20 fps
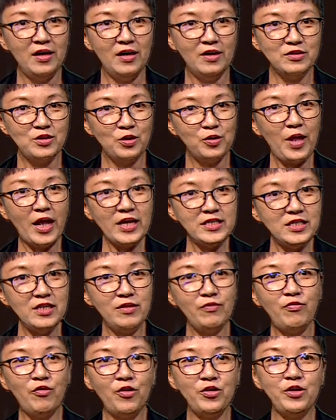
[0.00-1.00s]
So that's
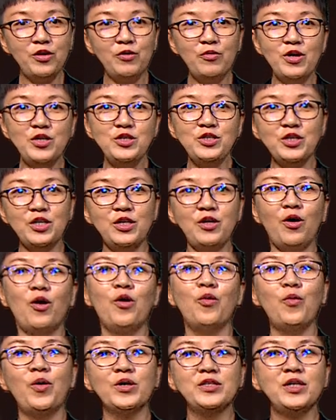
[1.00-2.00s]
it for the Renshen
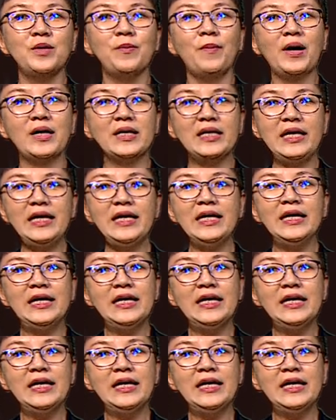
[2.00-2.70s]
or Water Monkey.